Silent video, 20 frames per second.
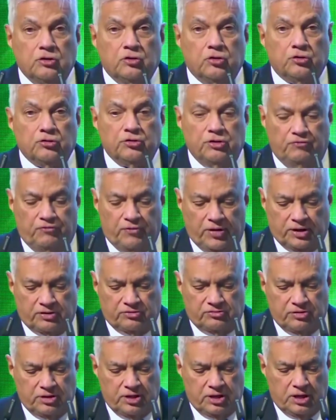Those
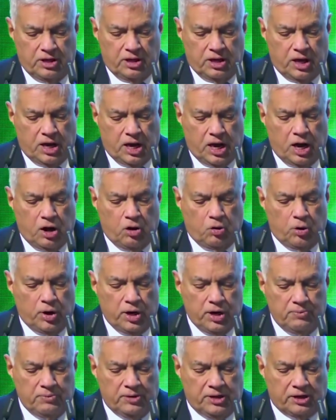effects are
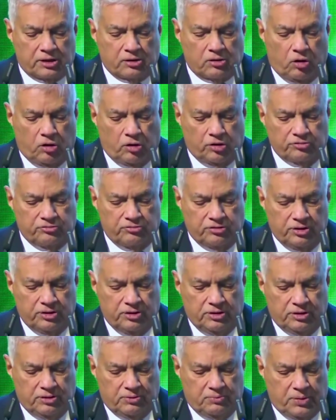overwhelmingly caused
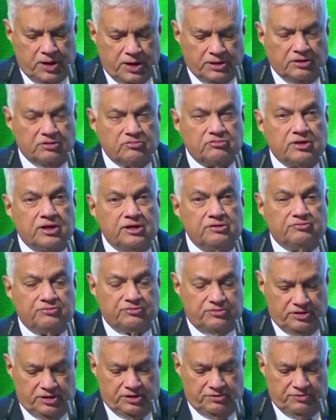by the
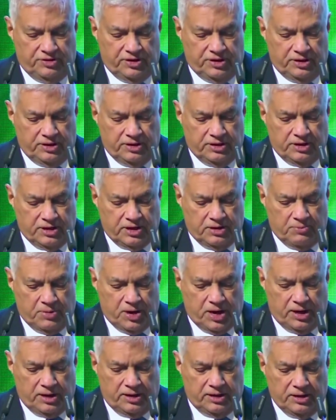self-serving
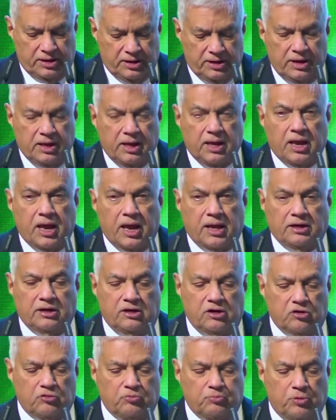command and
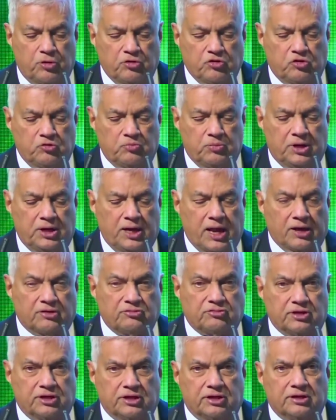irresponsible
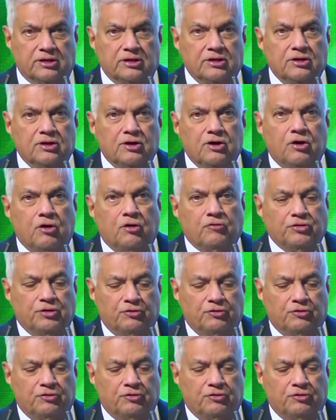action of